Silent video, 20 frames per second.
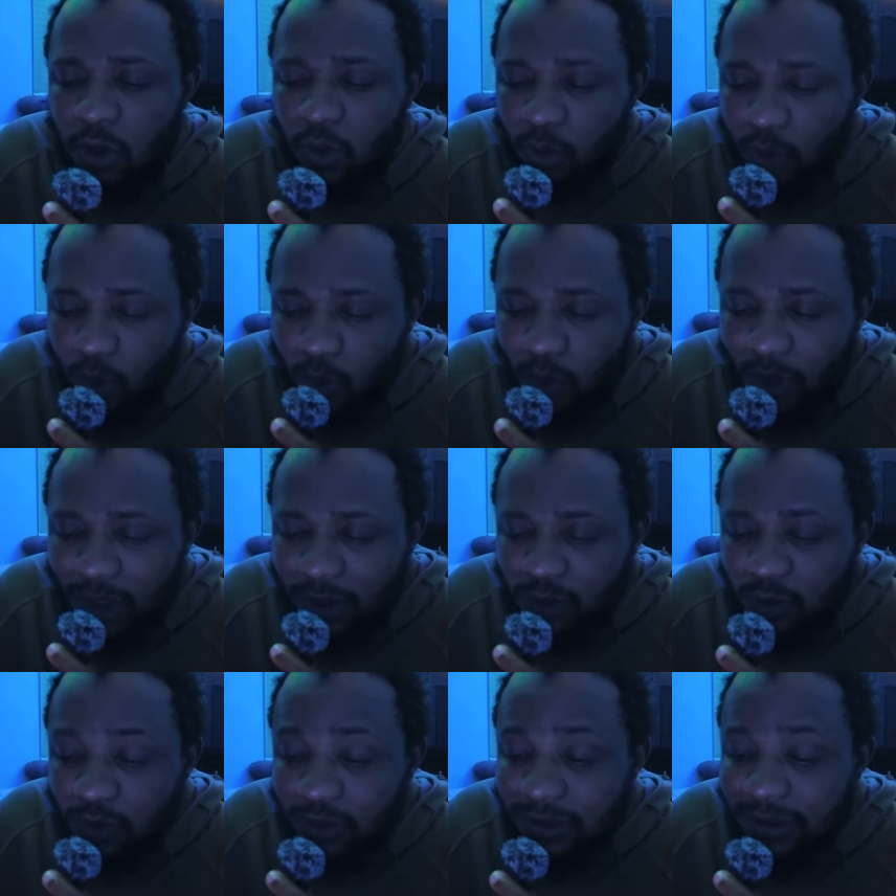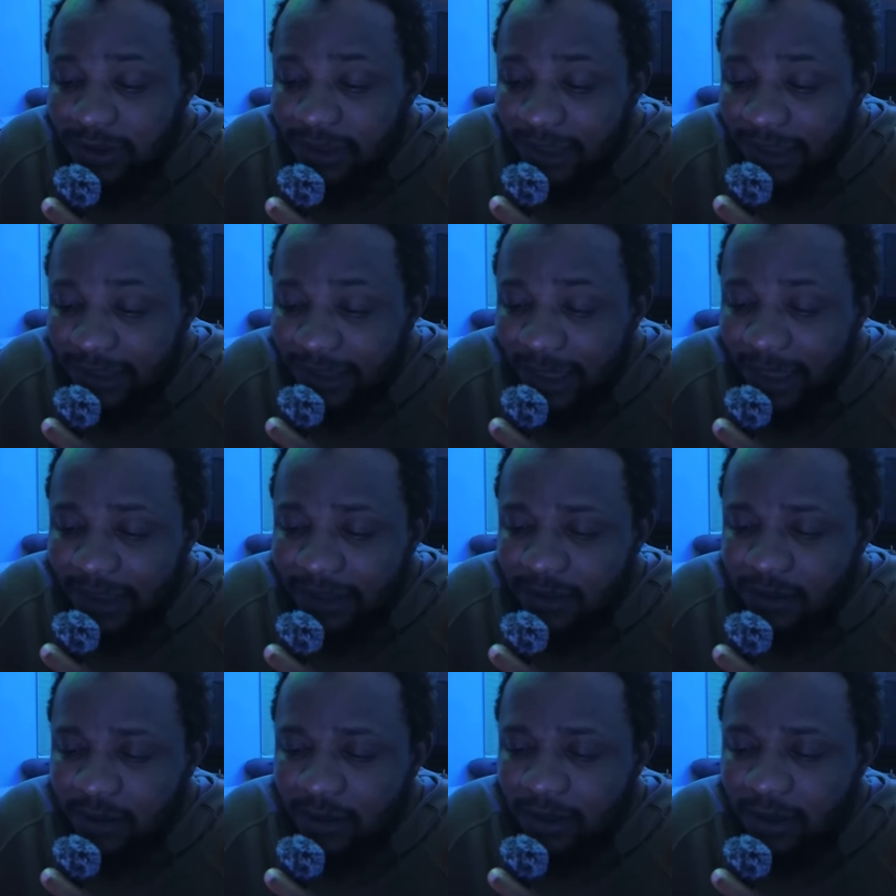We want to state
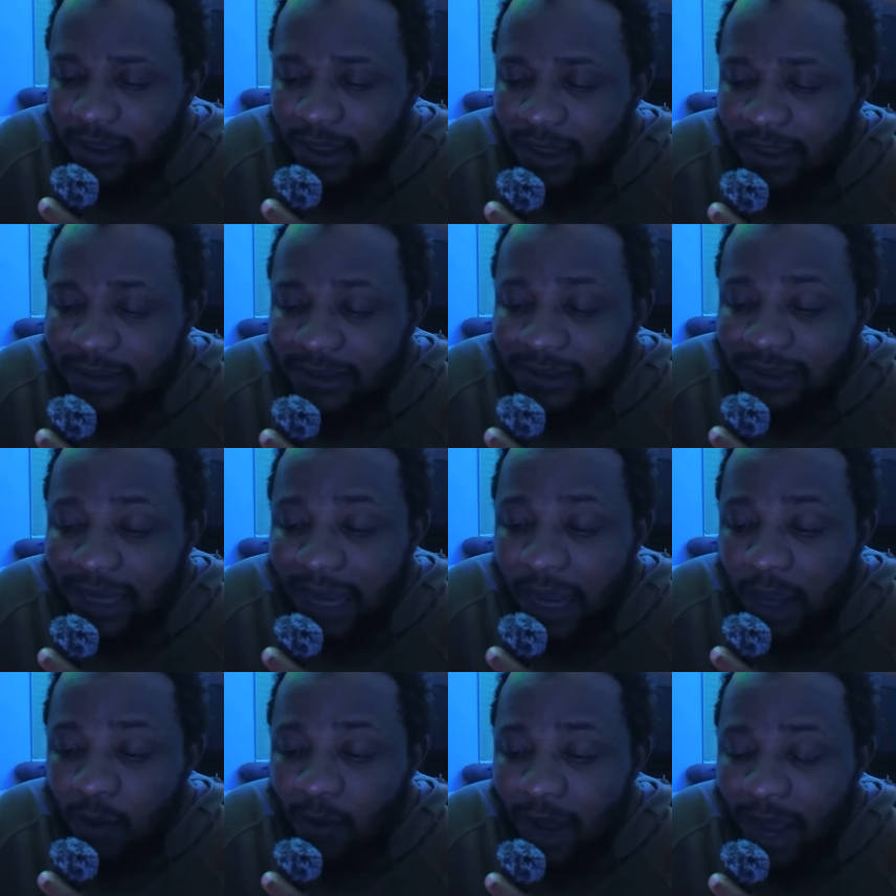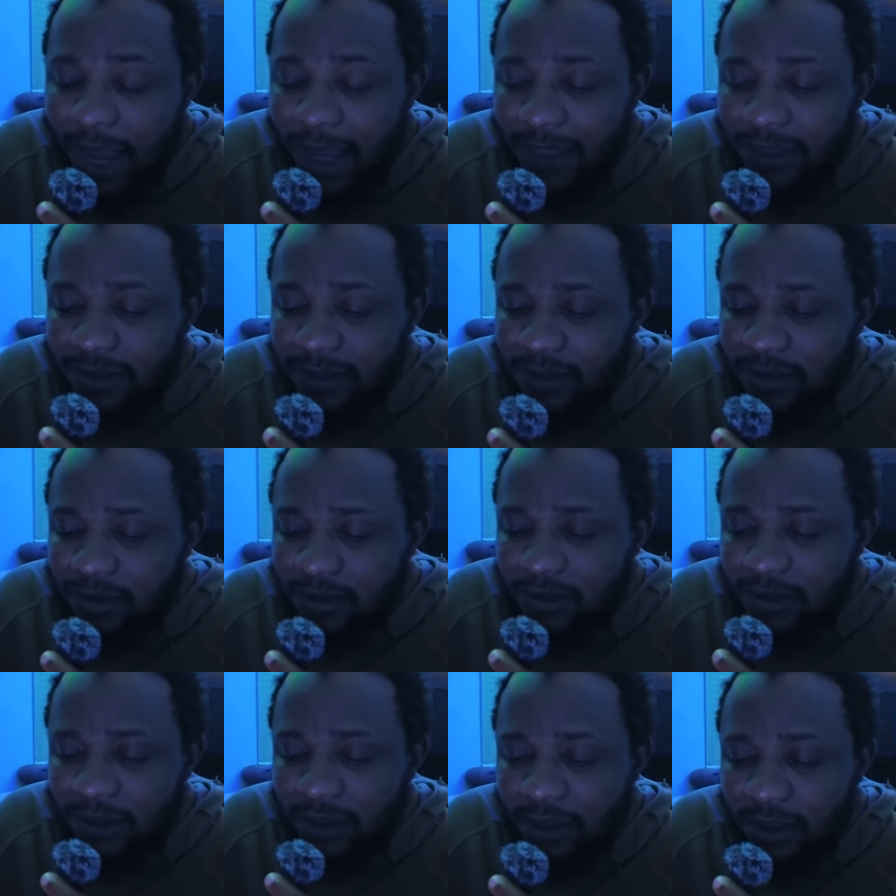that Skywise
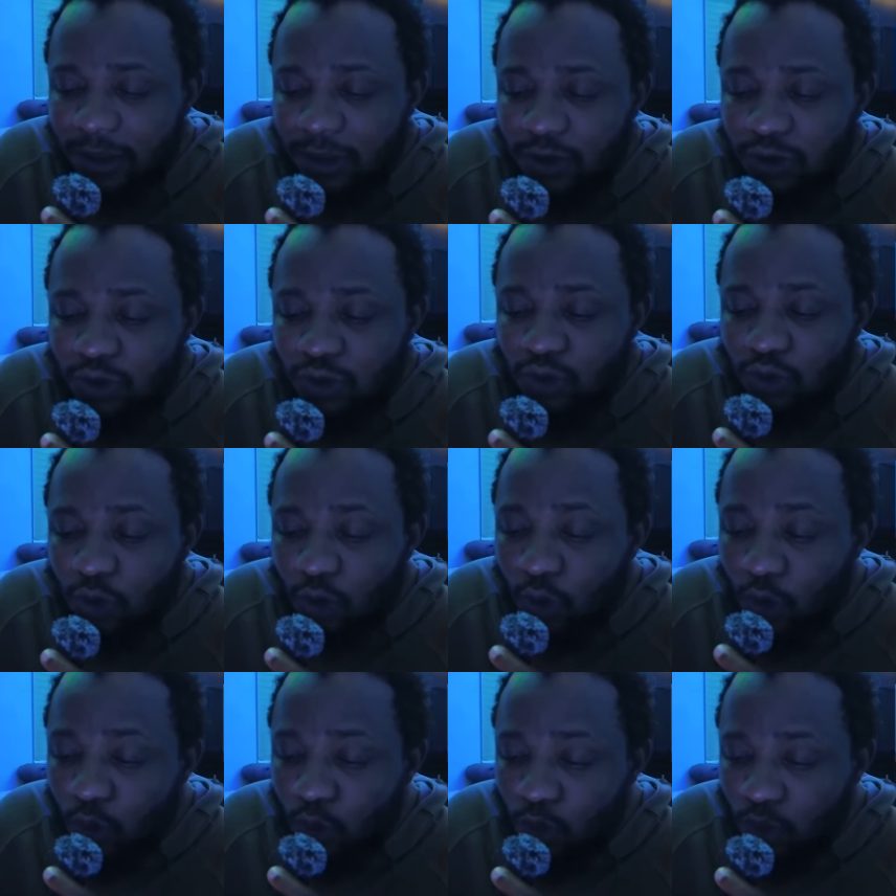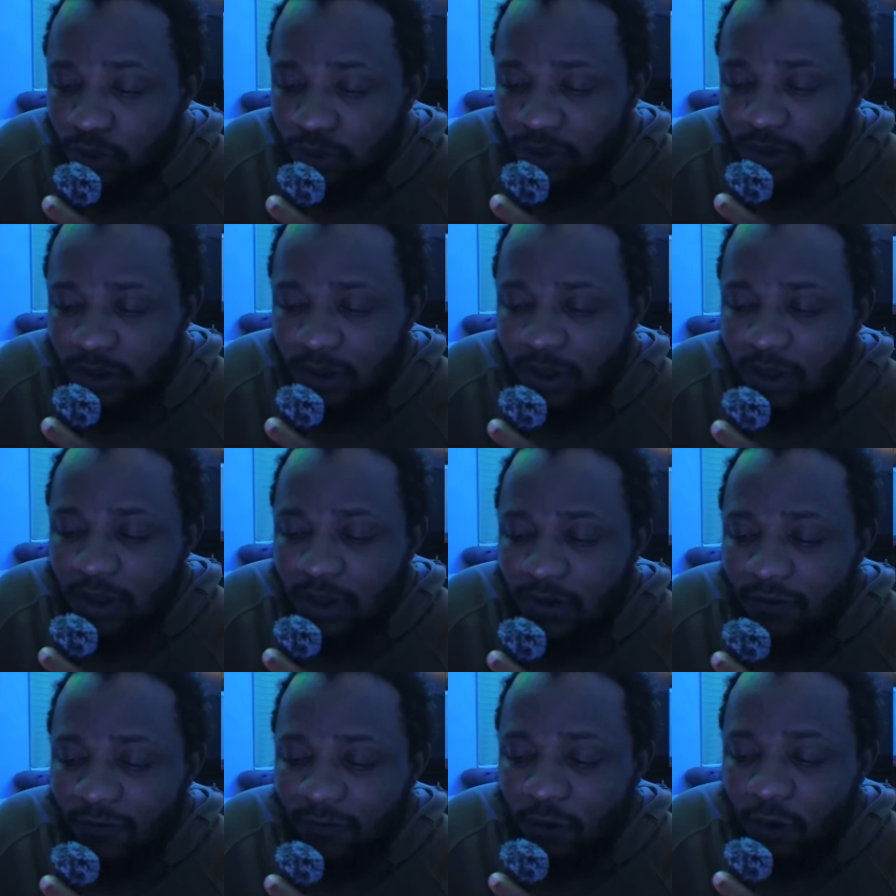is known
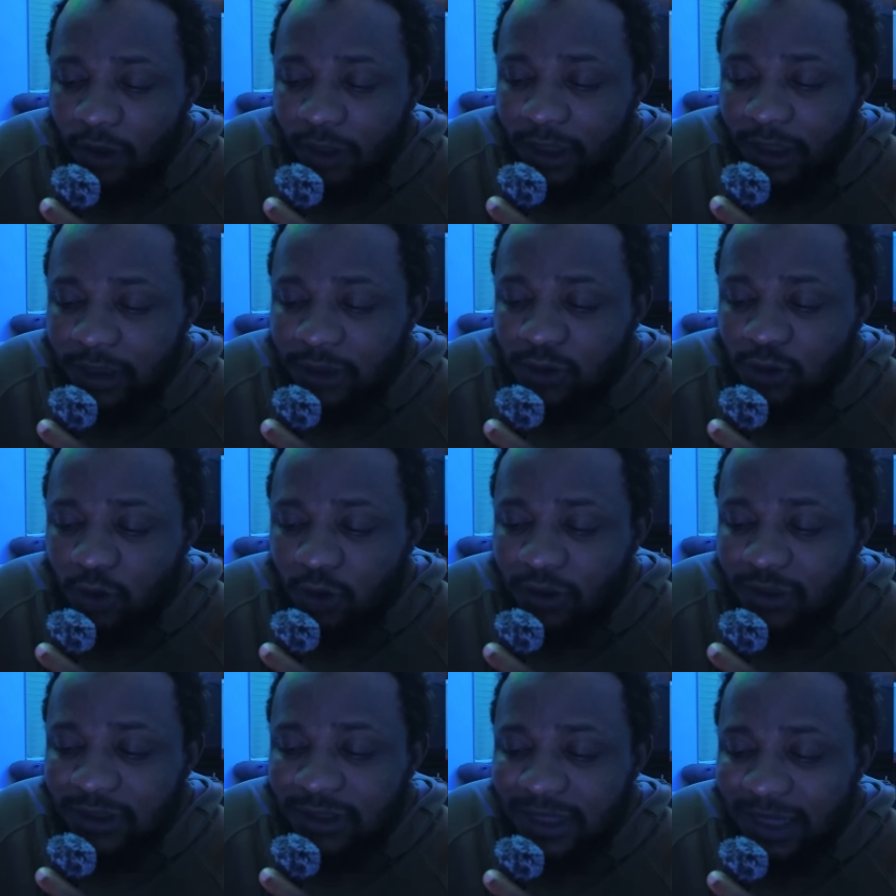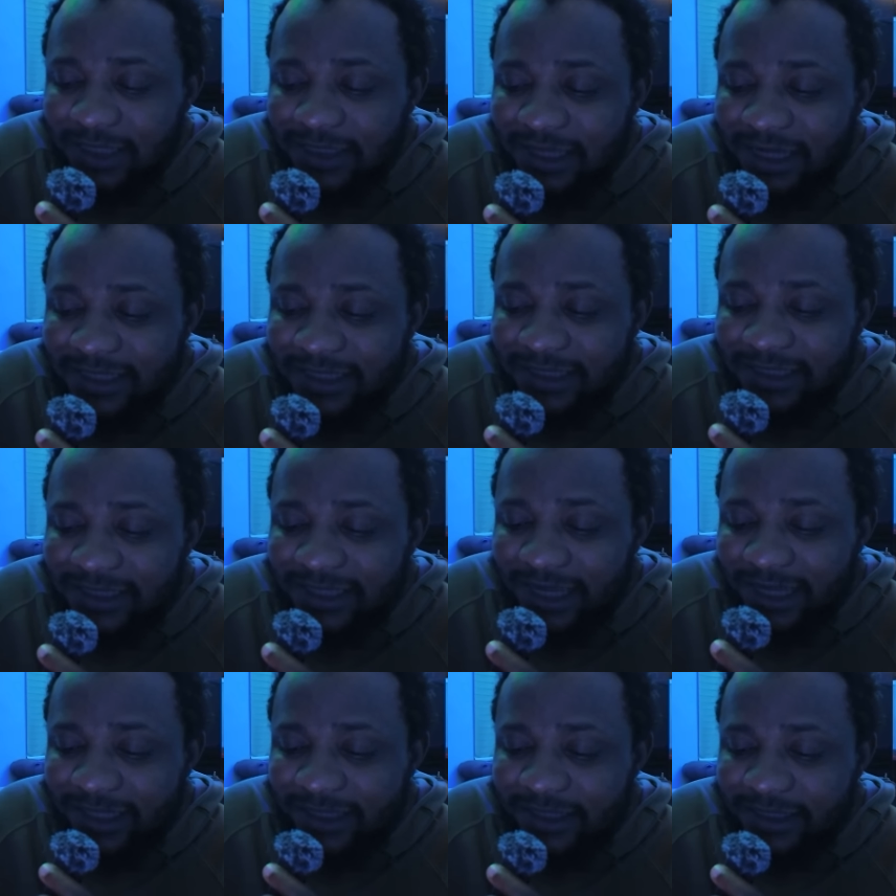for its uncharted
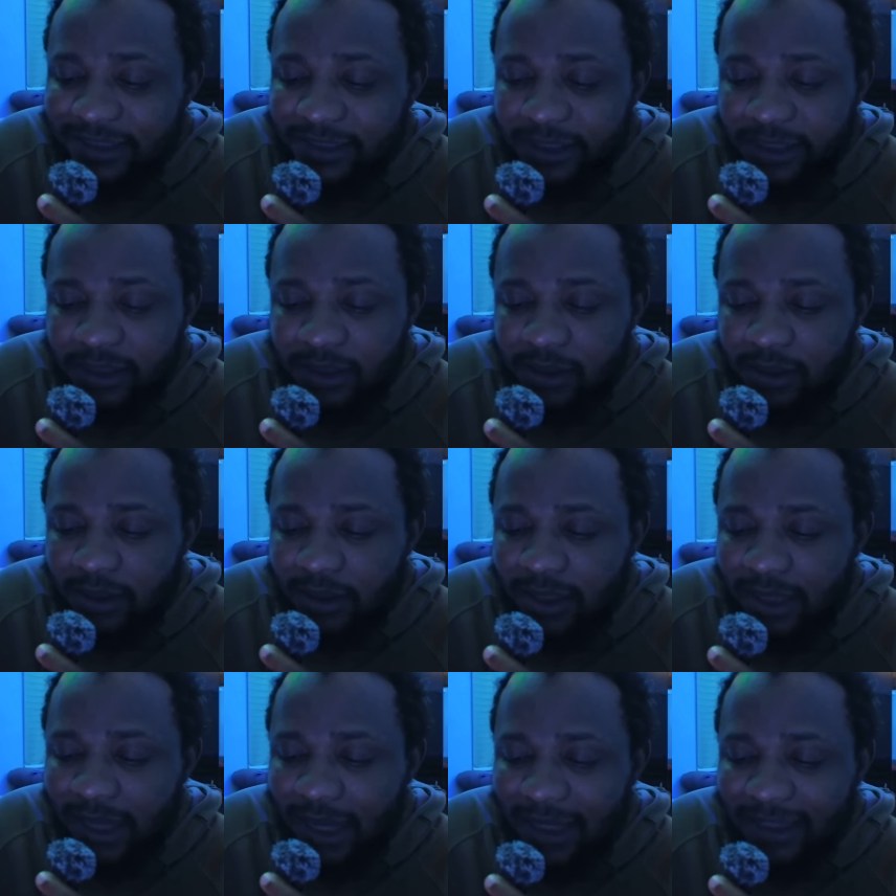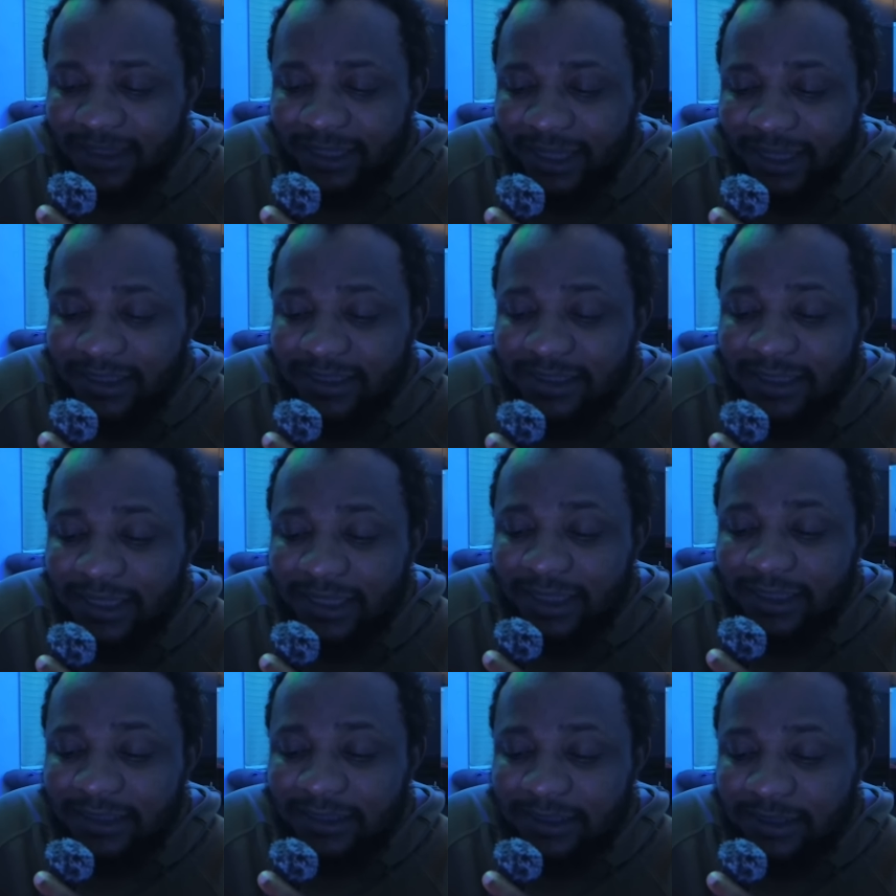integrity and
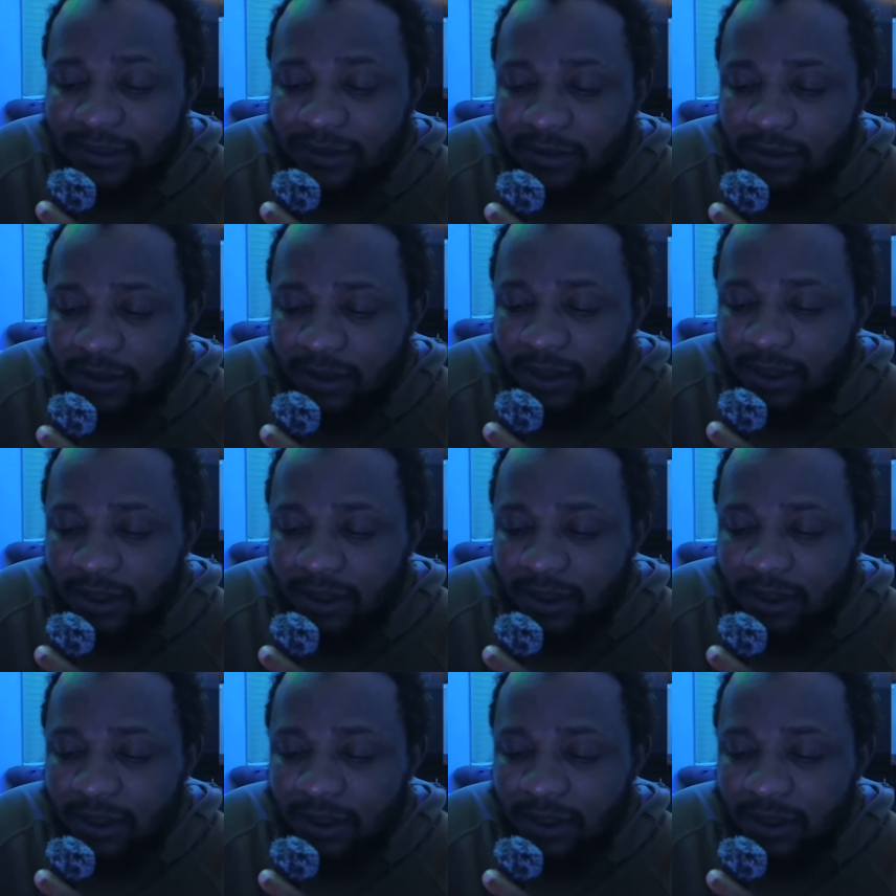excellence,